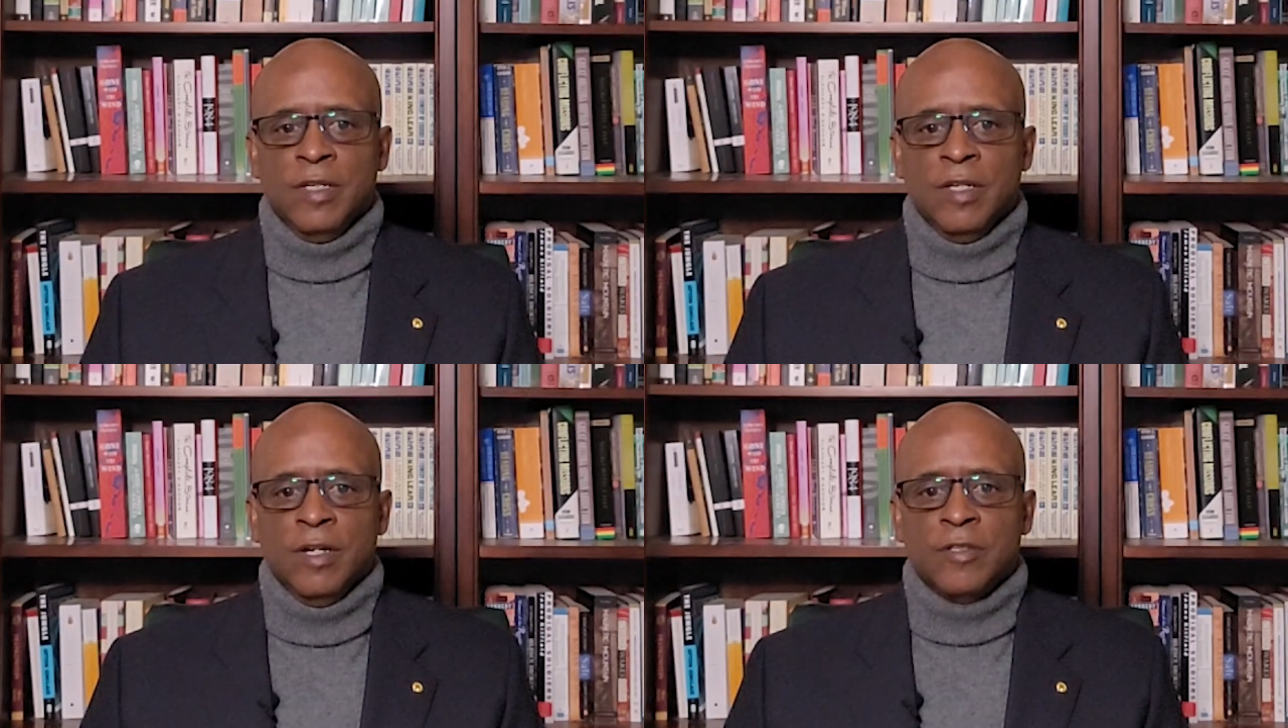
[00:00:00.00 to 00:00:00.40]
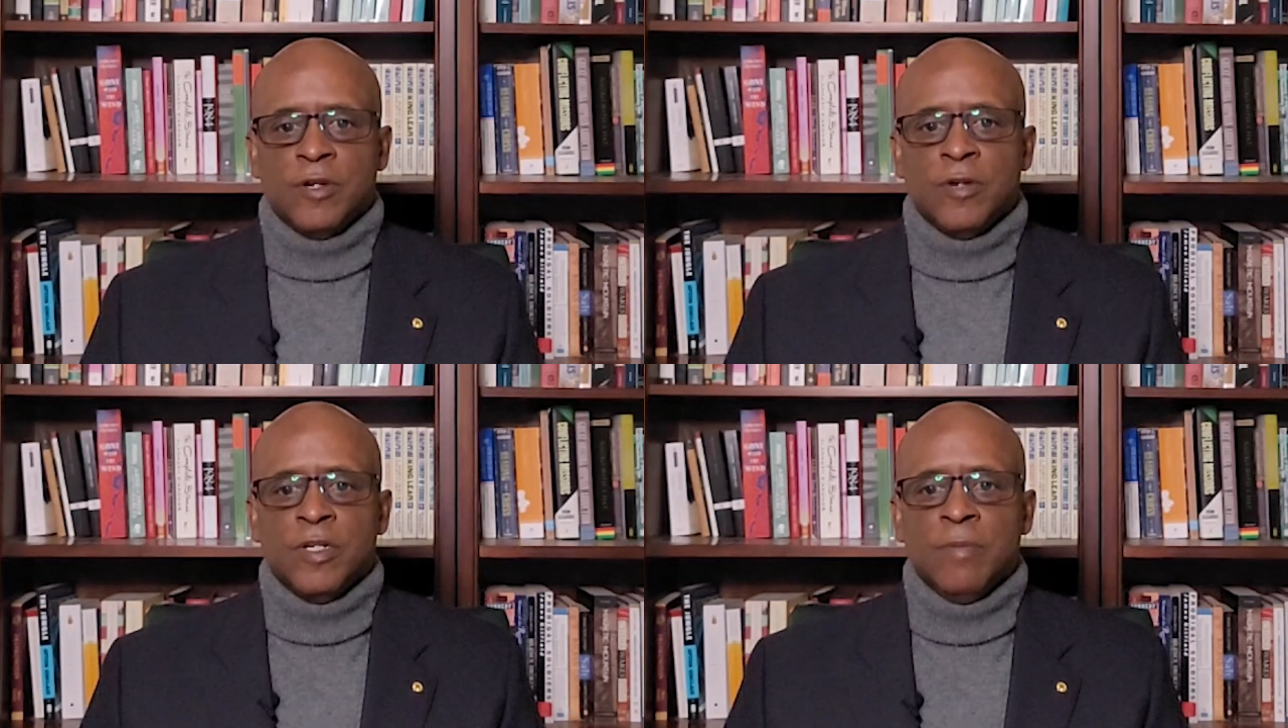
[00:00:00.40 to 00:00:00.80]
a
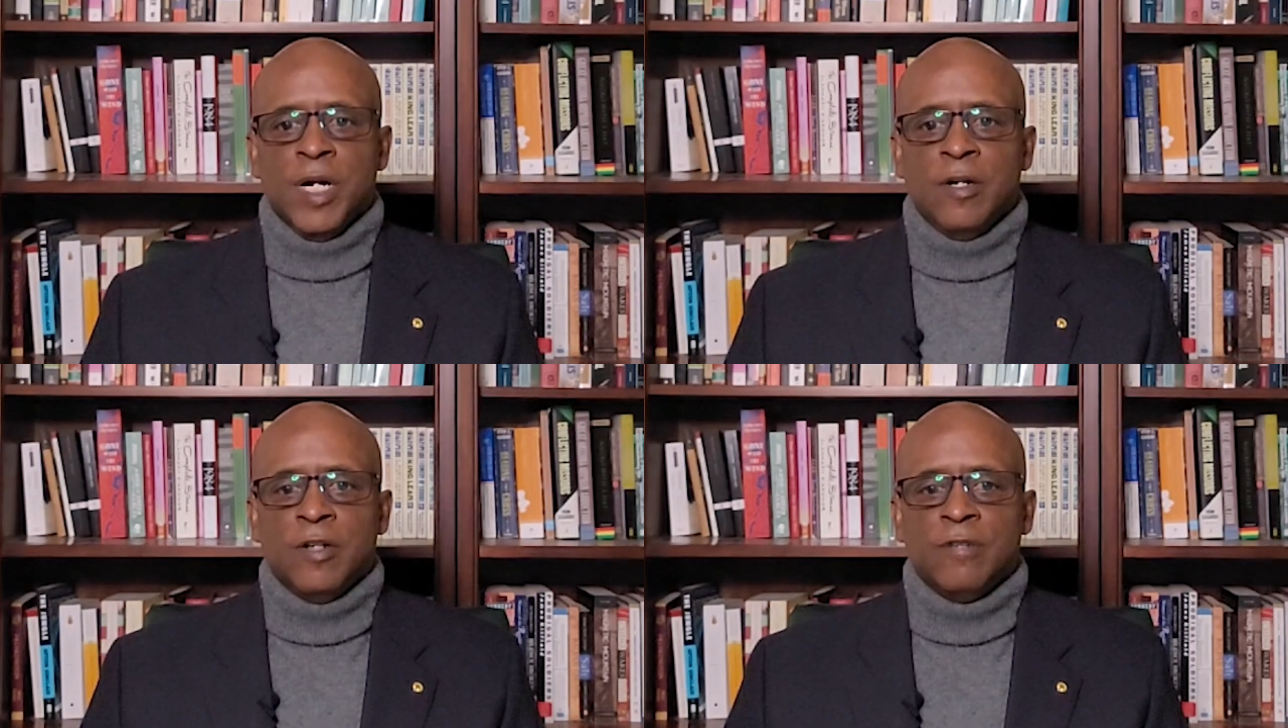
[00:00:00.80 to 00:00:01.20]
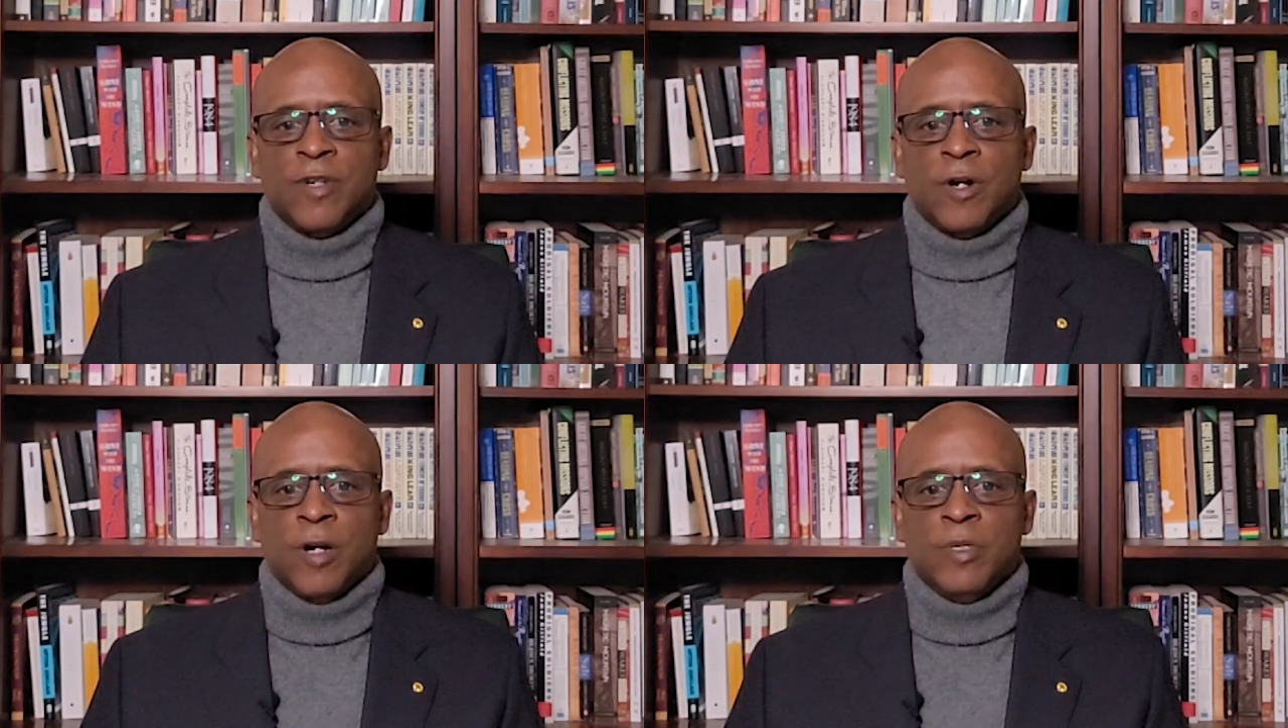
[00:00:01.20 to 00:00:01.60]
certain amount of
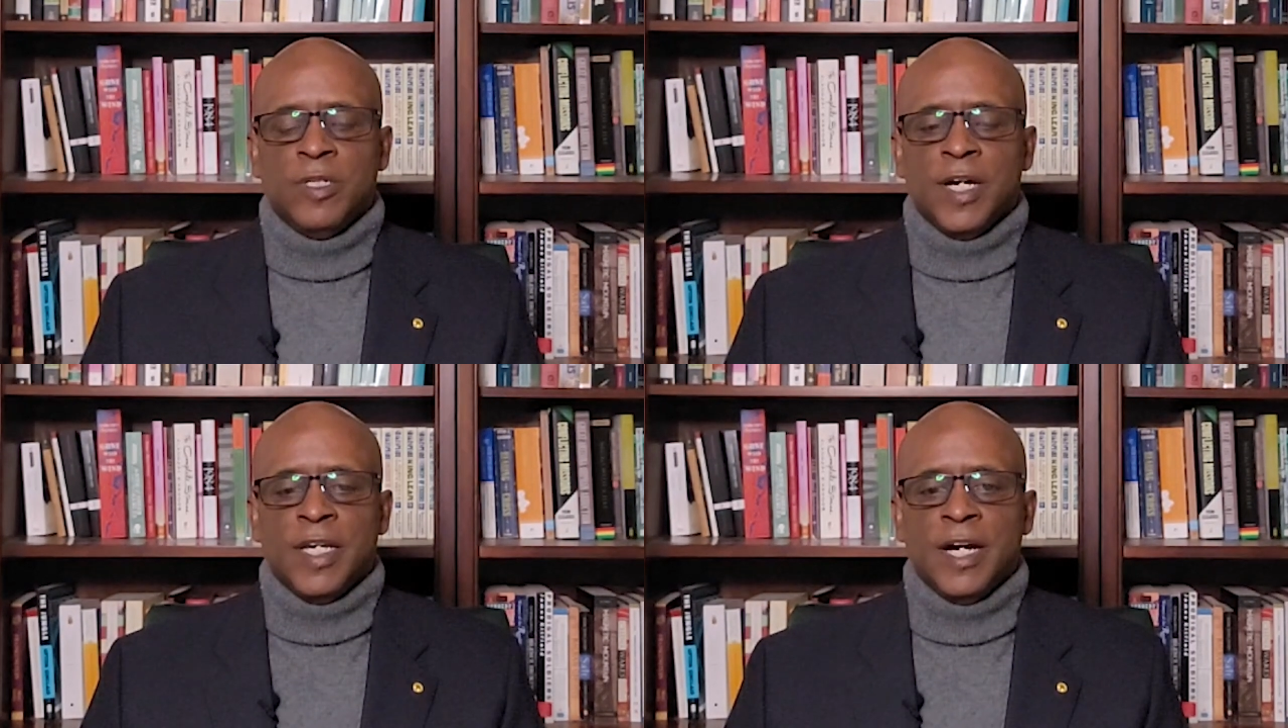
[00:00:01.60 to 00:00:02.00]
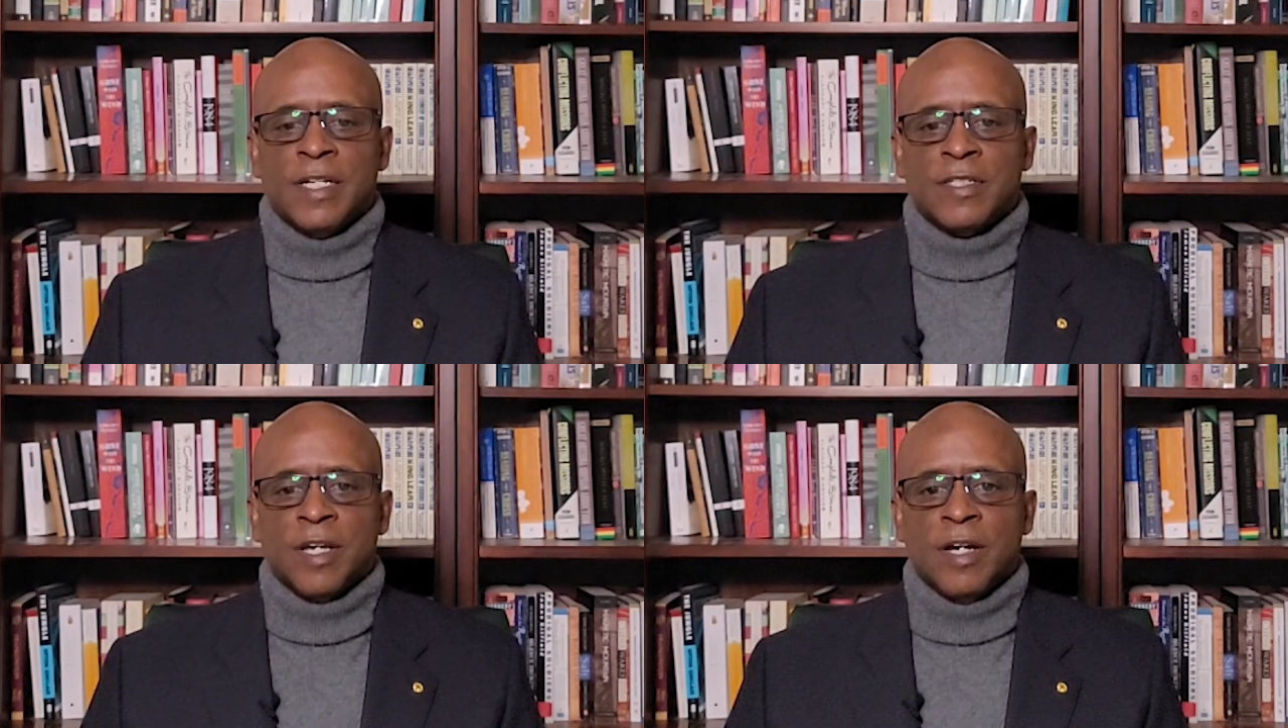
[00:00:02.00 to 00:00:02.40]
carbon
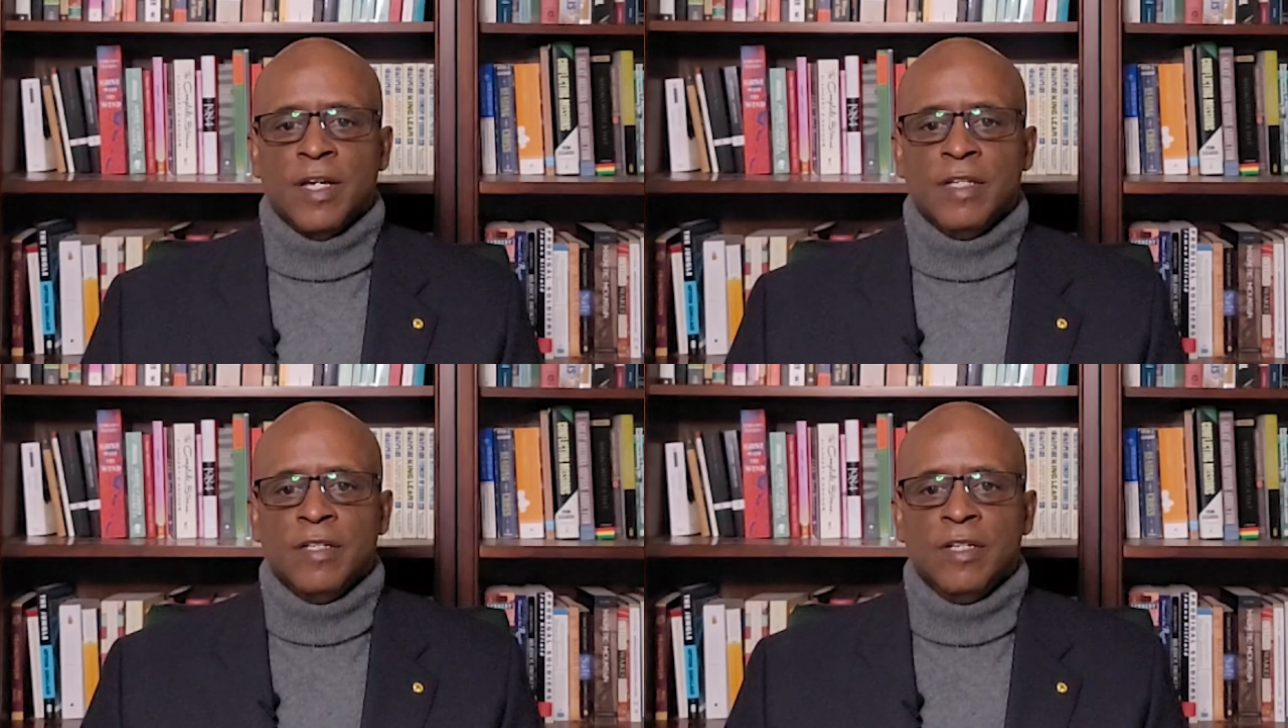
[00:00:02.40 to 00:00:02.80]
dioxide